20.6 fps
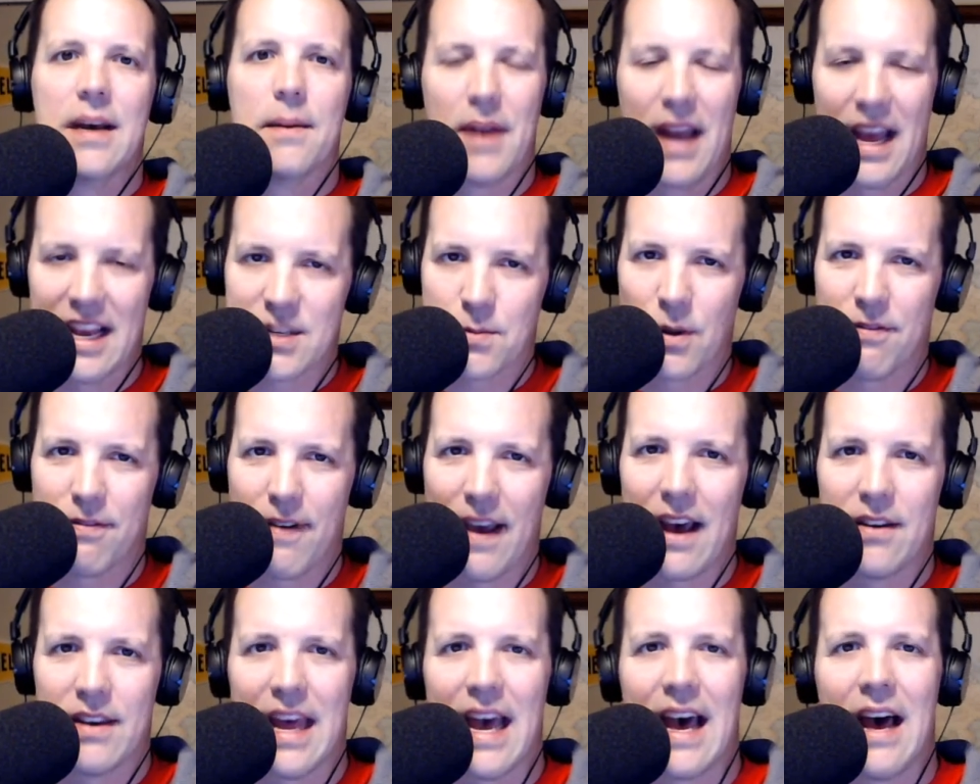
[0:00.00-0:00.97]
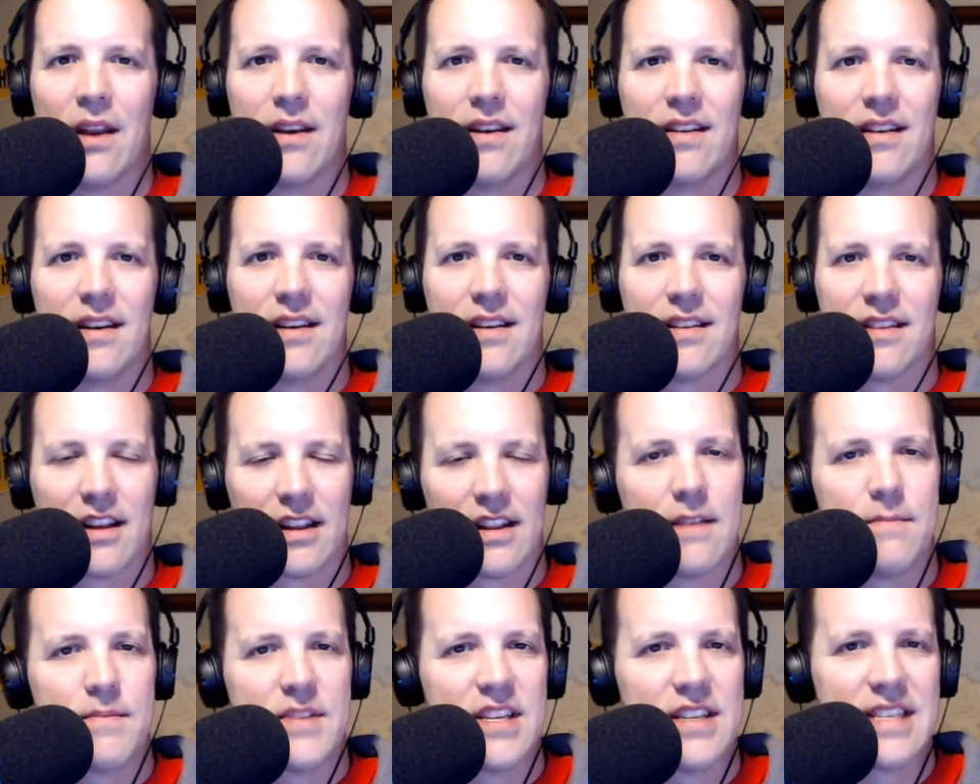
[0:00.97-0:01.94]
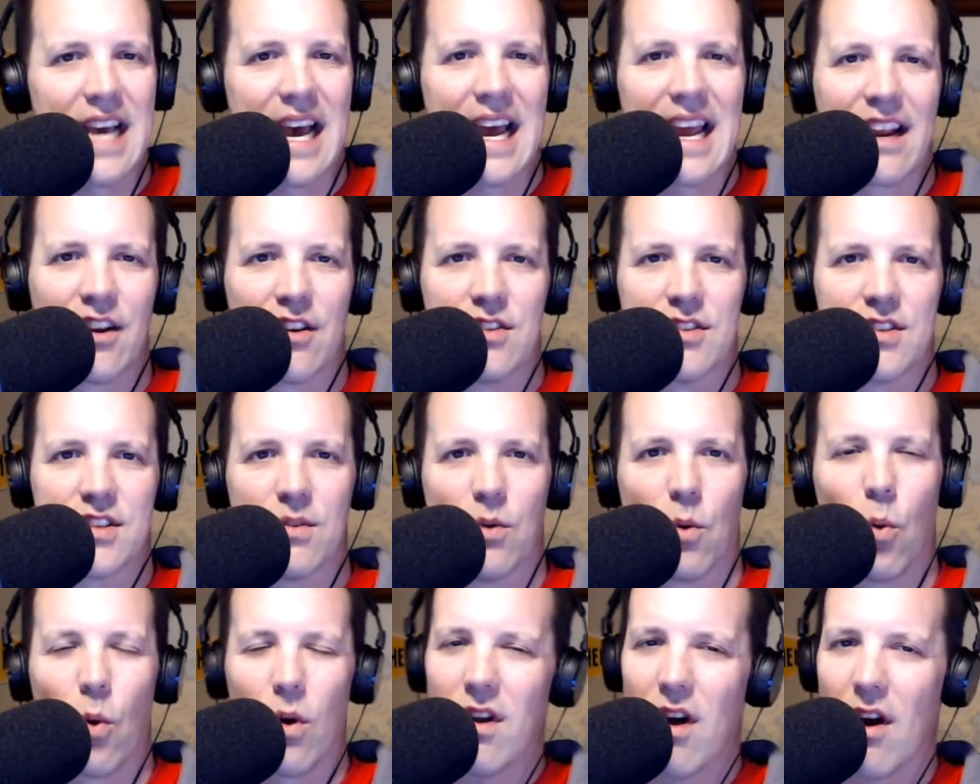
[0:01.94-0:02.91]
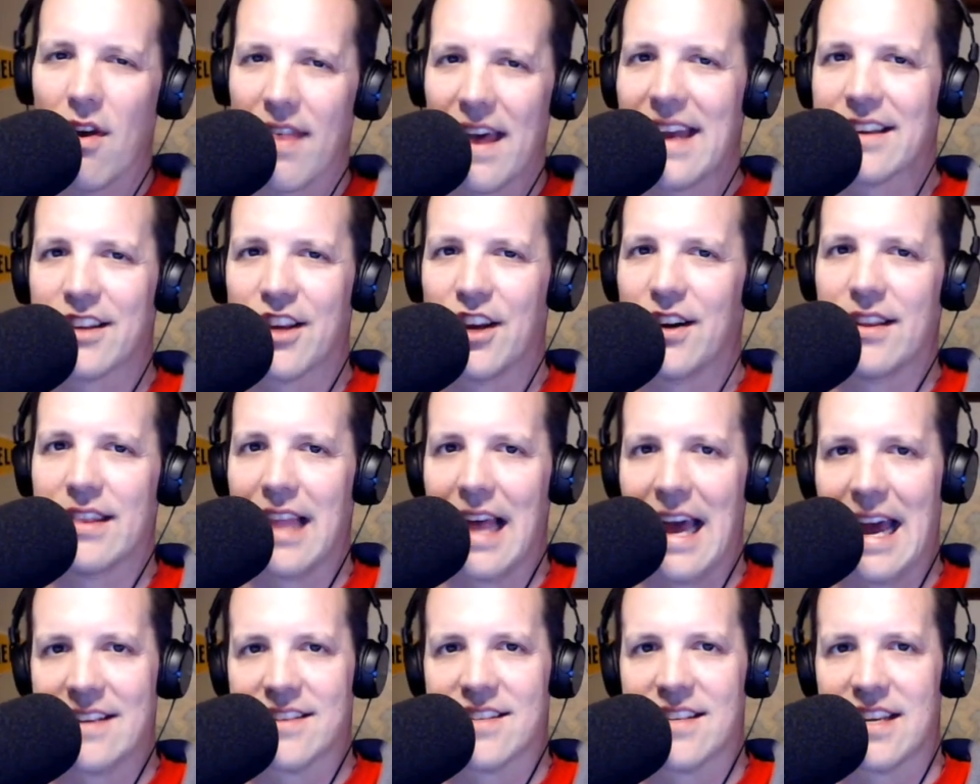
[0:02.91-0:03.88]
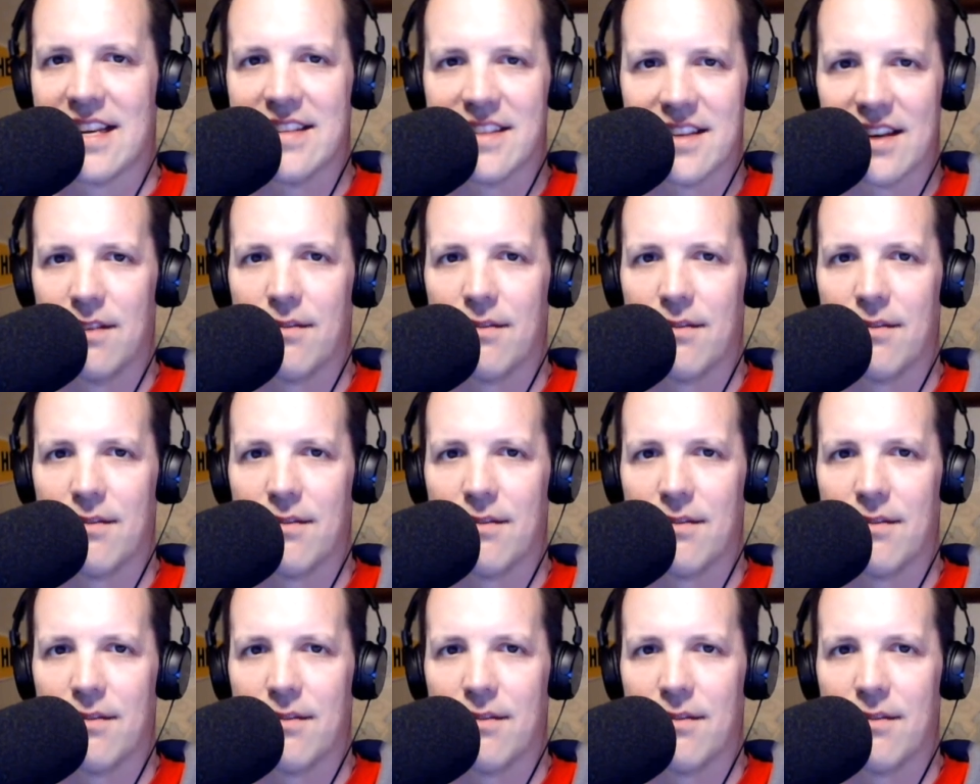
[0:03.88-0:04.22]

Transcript: But as we found out, the Clemson Tigers weren't all that good last season.